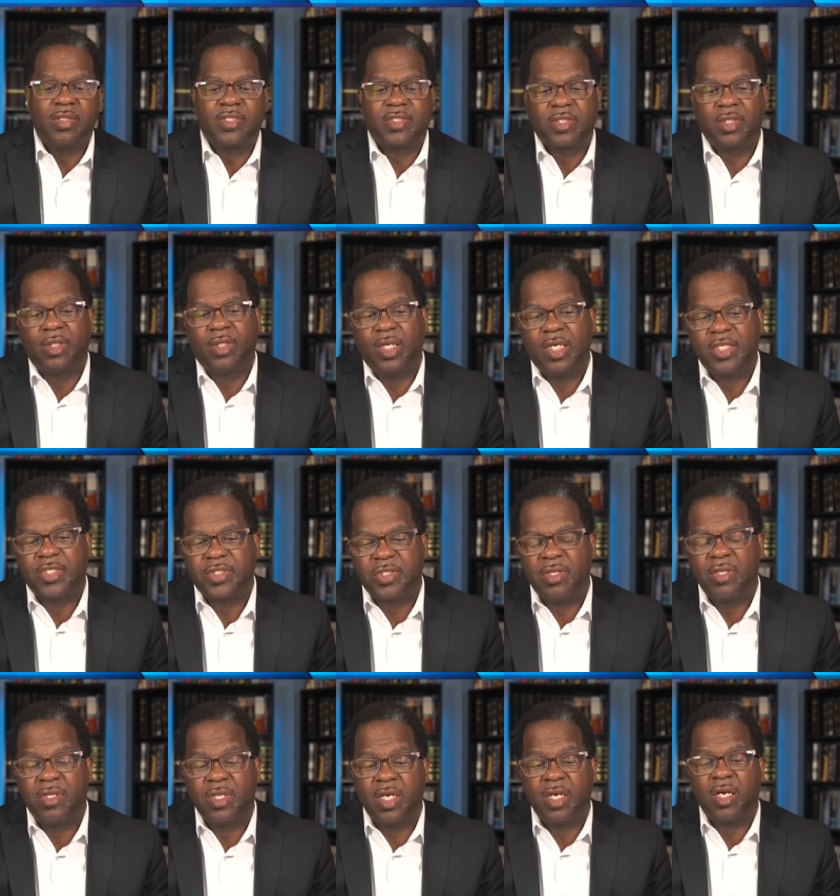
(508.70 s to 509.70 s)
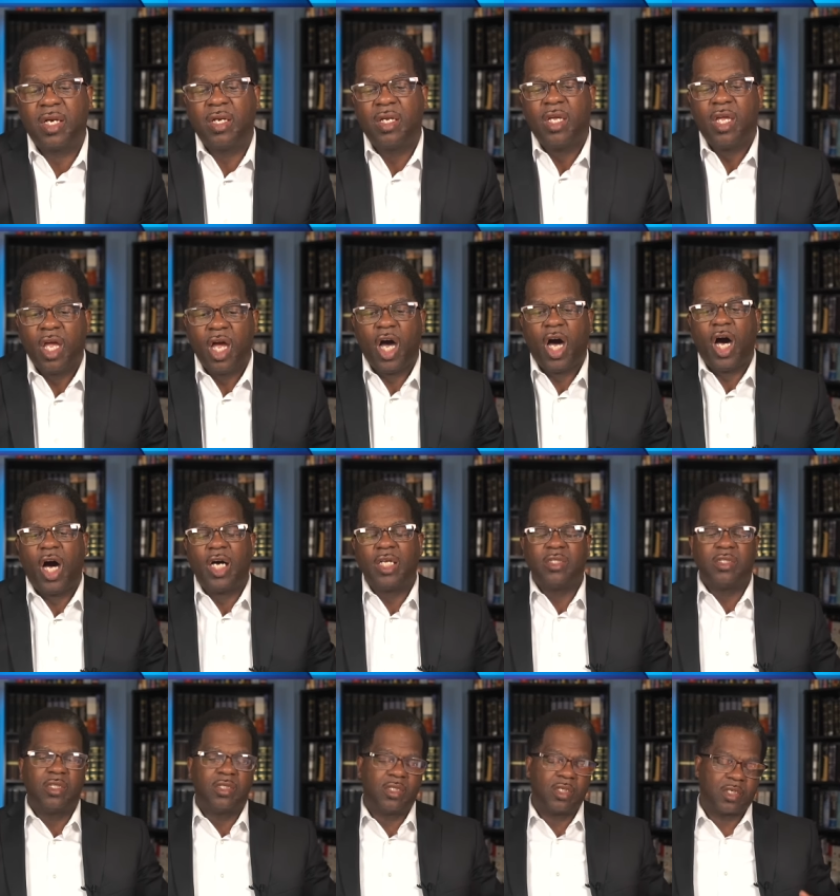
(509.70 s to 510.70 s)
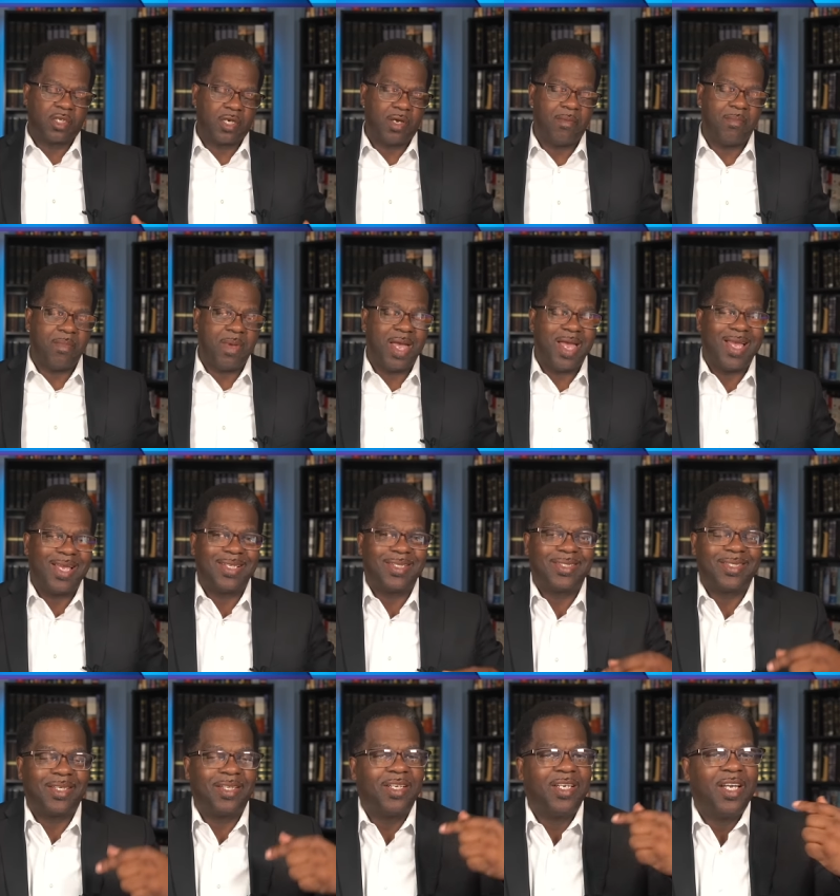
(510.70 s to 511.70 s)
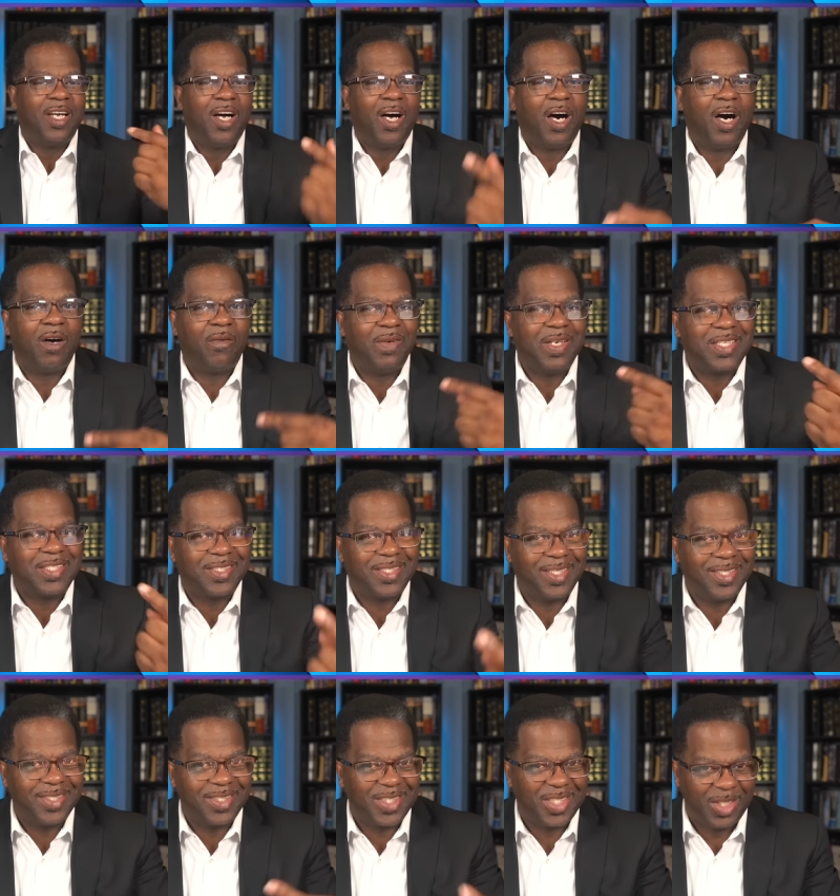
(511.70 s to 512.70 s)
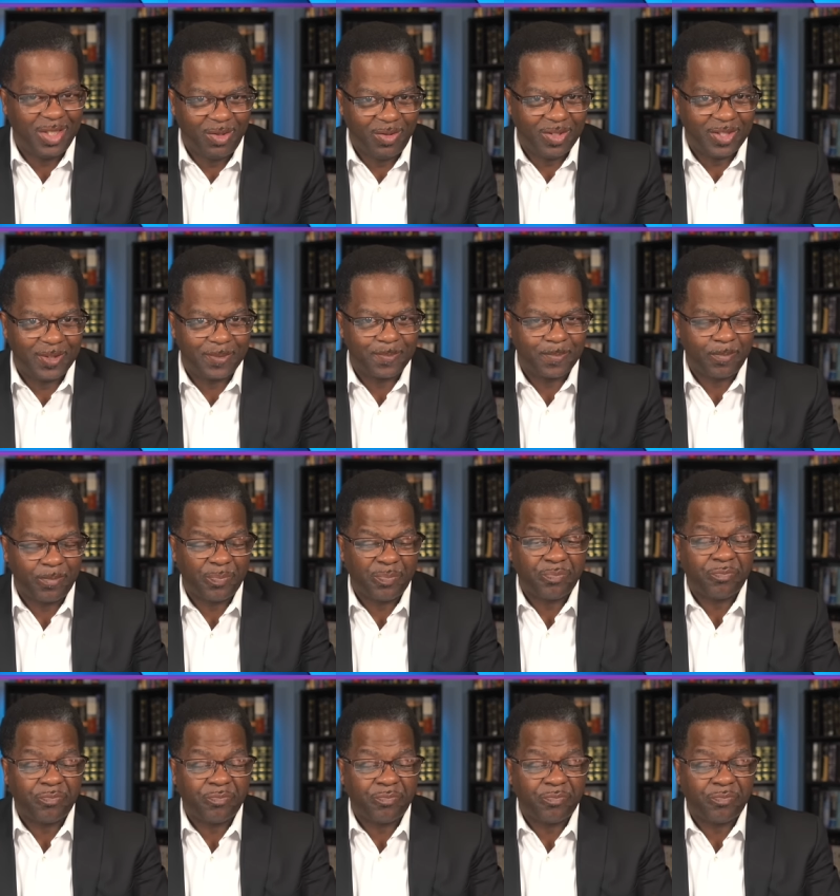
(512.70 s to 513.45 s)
installation there under the command of a centurion.